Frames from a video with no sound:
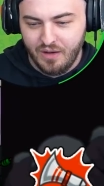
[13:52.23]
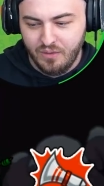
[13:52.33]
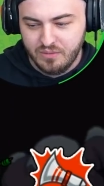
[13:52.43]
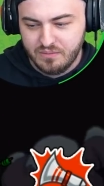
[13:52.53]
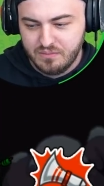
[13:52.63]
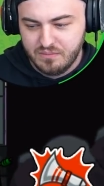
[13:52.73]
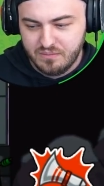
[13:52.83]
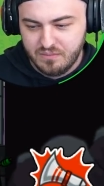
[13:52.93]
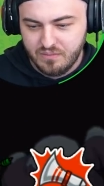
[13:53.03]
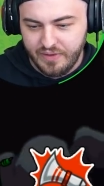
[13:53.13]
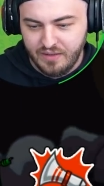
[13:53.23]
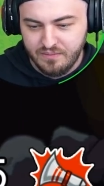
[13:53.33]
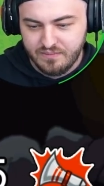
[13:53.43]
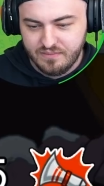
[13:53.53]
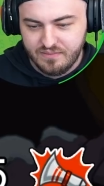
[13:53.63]
Oh. Wow.
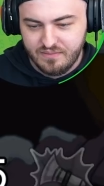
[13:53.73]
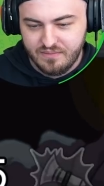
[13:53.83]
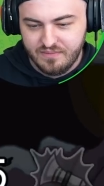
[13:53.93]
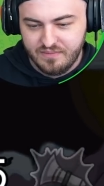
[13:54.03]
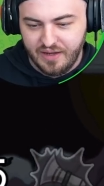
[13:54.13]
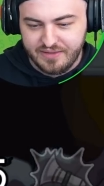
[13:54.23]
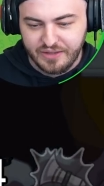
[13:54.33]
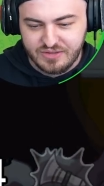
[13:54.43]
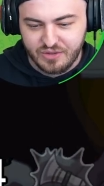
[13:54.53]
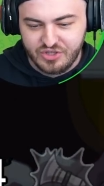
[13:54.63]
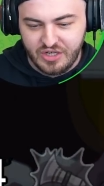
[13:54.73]
I thought you stole a